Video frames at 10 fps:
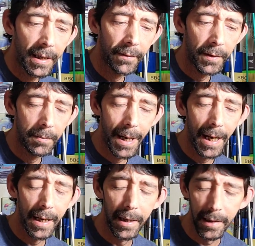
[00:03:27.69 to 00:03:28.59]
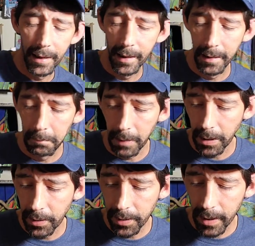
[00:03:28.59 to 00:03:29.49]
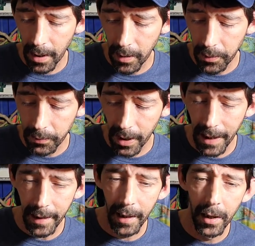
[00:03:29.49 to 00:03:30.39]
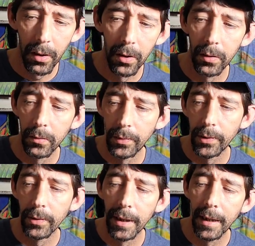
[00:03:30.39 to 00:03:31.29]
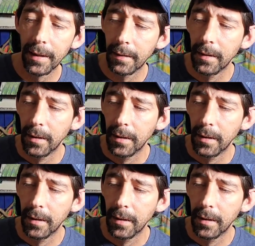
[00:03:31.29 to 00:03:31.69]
if you buy anything Beast Coast right now, you get